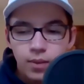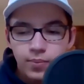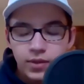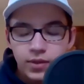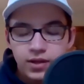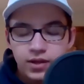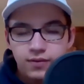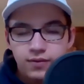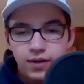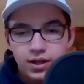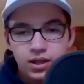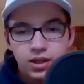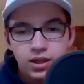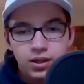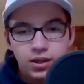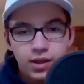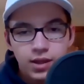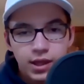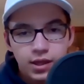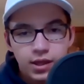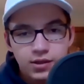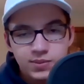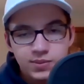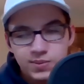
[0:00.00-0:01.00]
In fact, he
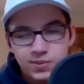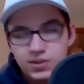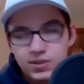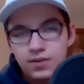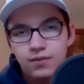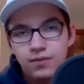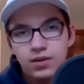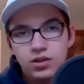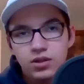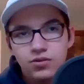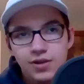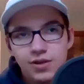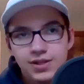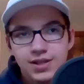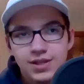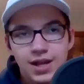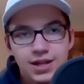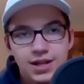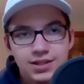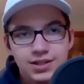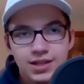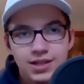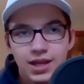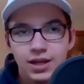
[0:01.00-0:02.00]
like specifically addressed
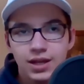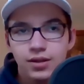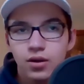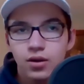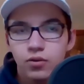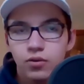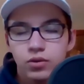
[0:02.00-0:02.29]
that, saying, "No,